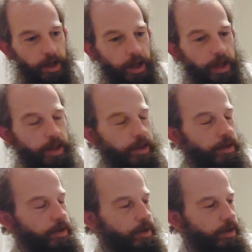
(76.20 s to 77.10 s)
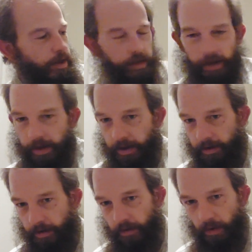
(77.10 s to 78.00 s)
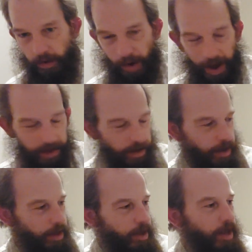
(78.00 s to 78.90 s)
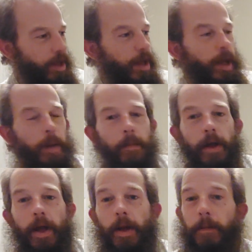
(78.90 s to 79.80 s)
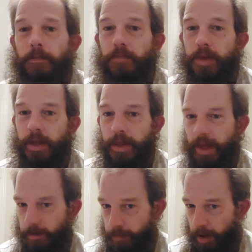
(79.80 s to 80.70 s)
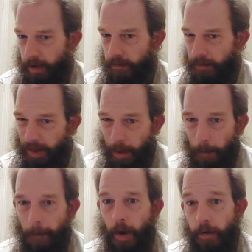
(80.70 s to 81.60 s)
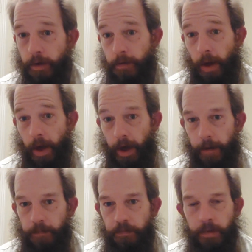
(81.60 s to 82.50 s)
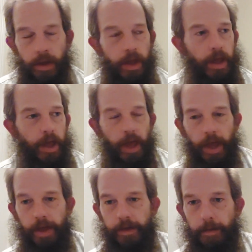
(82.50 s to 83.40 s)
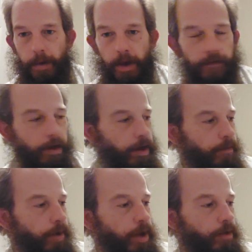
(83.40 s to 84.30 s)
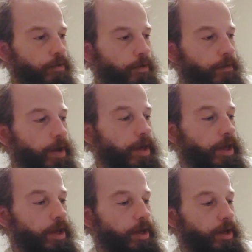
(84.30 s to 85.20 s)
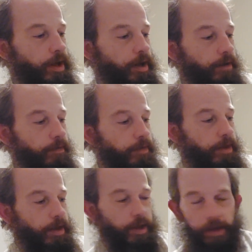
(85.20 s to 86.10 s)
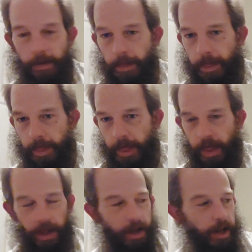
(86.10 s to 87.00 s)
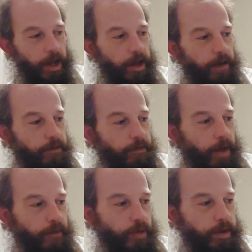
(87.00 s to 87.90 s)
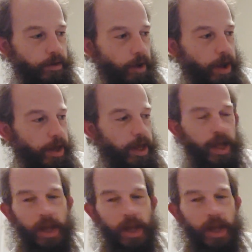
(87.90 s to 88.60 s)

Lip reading: and sort of all the rest. But this book, for the most part, it's a bit of a biography of the life of Alfred the Great.